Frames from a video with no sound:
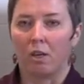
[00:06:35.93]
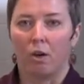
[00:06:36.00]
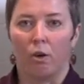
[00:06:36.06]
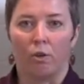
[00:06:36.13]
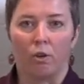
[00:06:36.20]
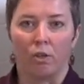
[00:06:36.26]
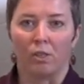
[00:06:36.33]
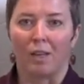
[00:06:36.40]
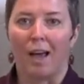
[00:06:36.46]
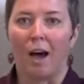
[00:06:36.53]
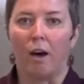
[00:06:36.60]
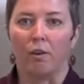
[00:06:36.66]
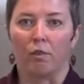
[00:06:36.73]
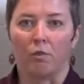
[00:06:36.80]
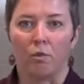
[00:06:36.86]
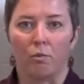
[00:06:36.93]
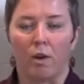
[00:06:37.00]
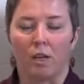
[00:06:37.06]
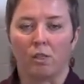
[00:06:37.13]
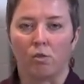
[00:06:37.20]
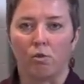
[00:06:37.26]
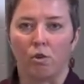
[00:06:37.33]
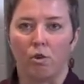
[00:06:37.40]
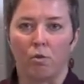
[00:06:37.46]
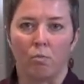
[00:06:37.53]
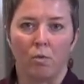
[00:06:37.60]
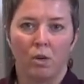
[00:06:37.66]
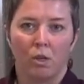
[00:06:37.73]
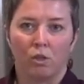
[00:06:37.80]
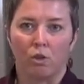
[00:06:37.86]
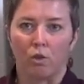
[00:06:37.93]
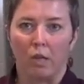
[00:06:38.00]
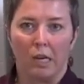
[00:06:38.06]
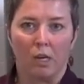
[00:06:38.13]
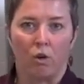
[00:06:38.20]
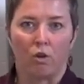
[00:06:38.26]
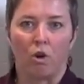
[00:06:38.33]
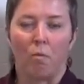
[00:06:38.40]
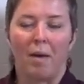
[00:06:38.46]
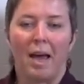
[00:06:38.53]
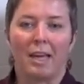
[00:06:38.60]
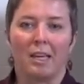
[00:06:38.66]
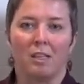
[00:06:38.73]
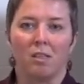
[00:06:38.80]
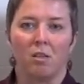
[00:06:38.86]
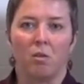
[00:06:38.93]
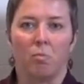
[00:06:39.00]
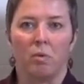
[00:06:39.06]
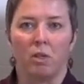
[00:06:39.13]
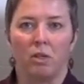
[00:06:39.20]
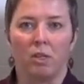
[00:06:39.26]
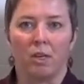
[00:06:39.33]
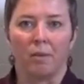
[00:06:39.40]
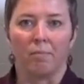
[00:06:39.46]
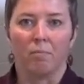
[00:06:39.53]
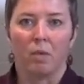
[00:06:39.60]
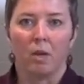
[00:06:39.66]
odors out of the restroom so they don't go back into the building.